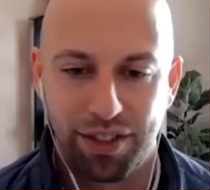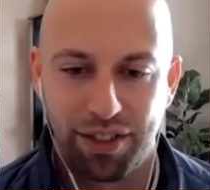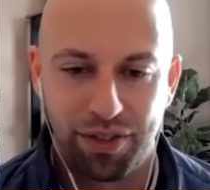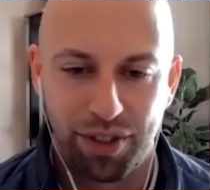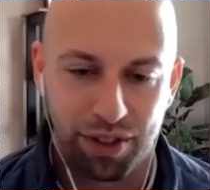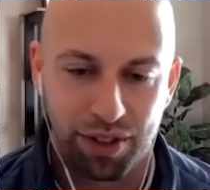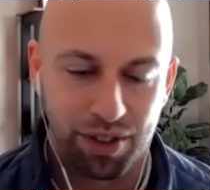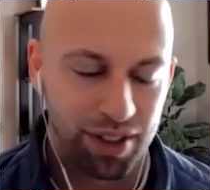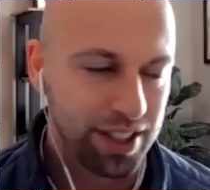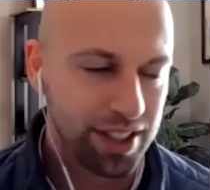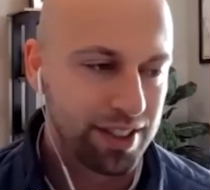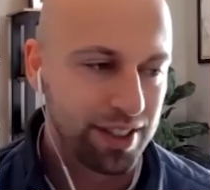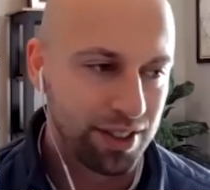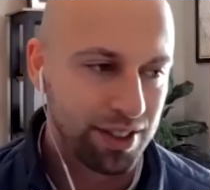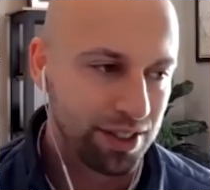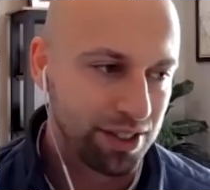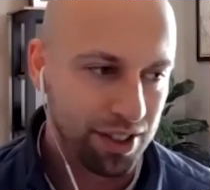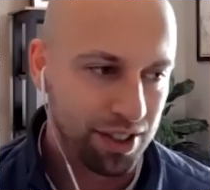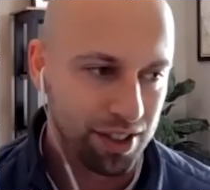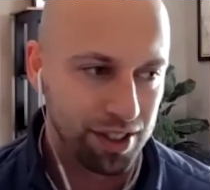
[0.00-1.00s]
If your
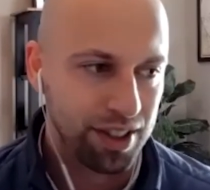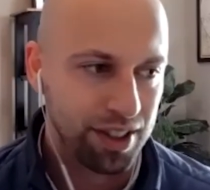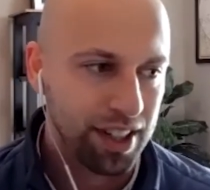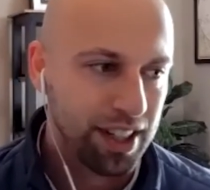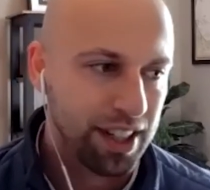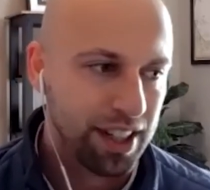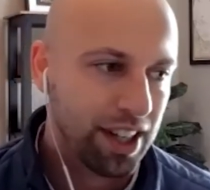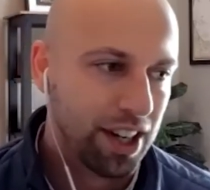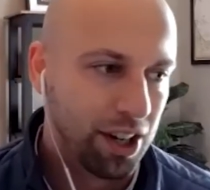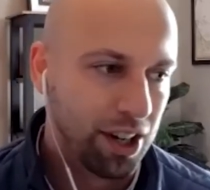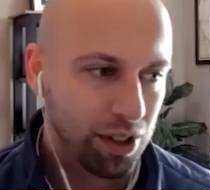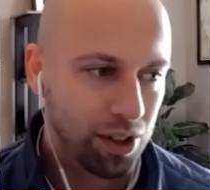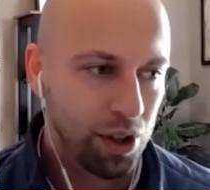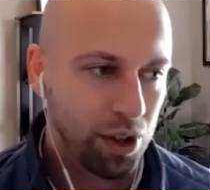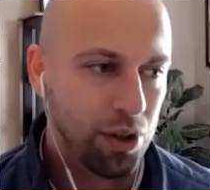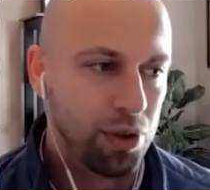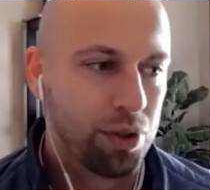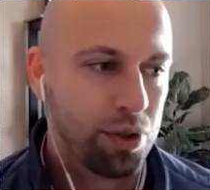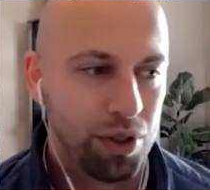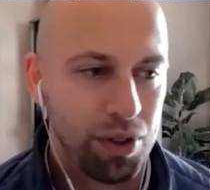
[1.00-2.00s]
listeners are are
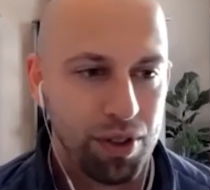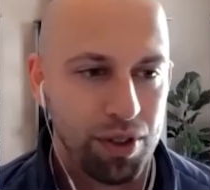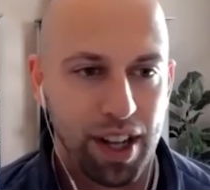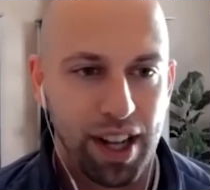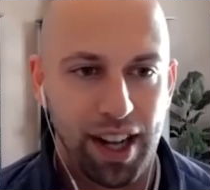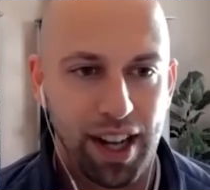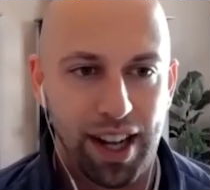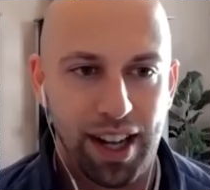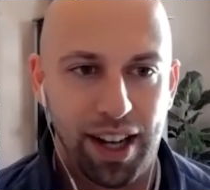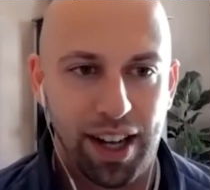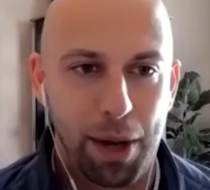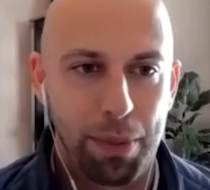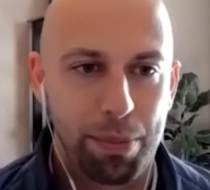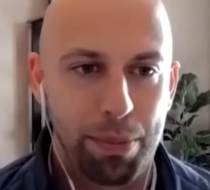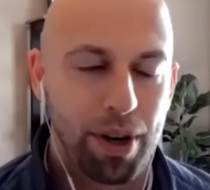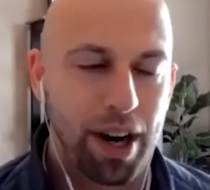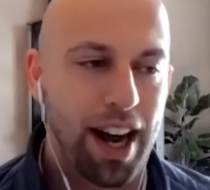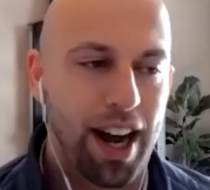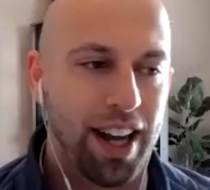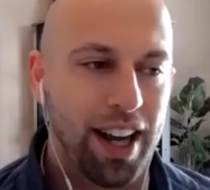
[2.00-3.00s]
local, uh,
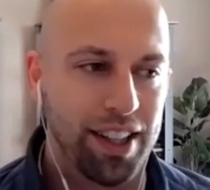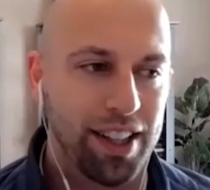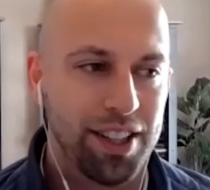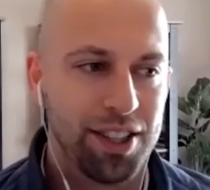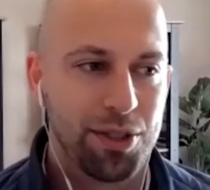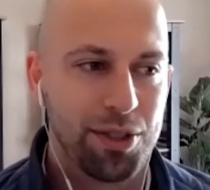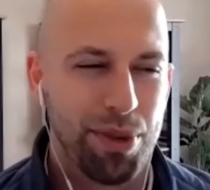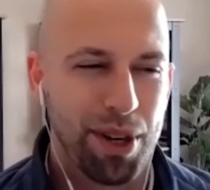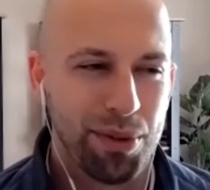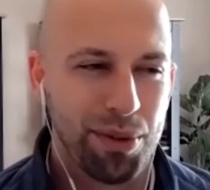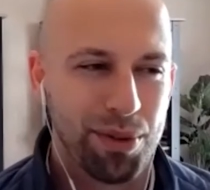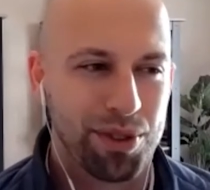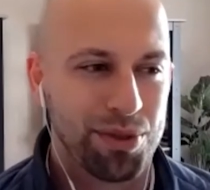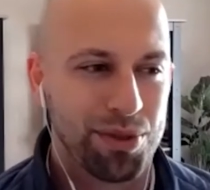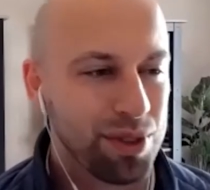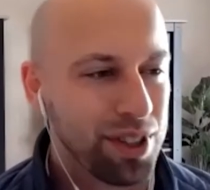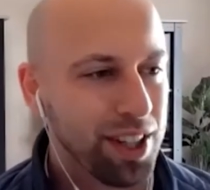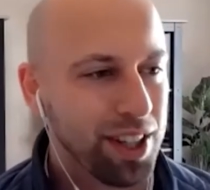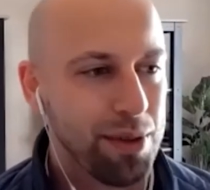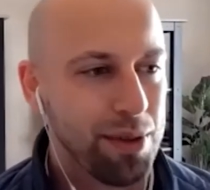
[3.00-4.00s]
Upper Highlands, but it was
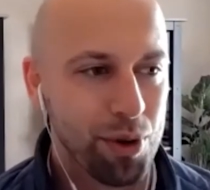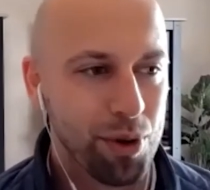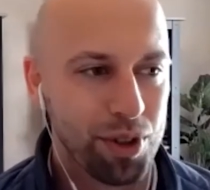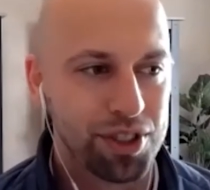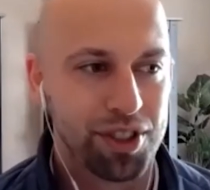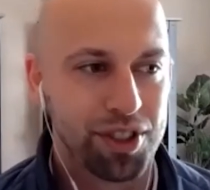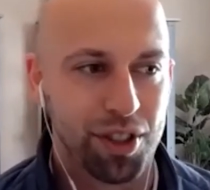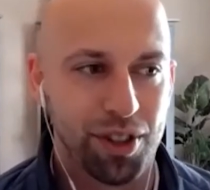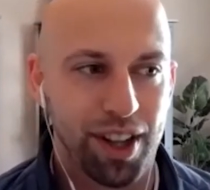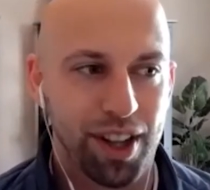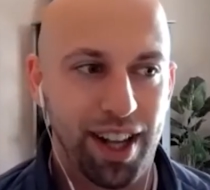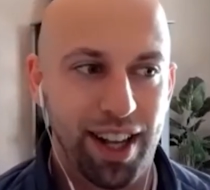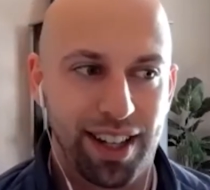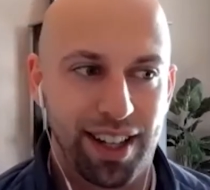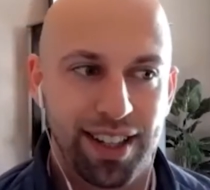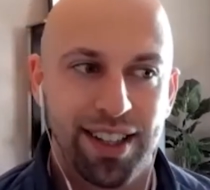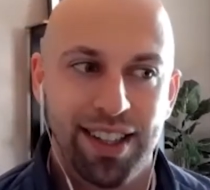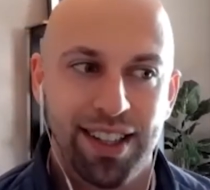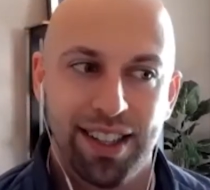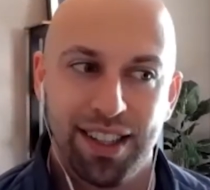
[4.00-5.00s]
really more so
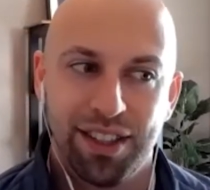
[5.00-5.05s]
like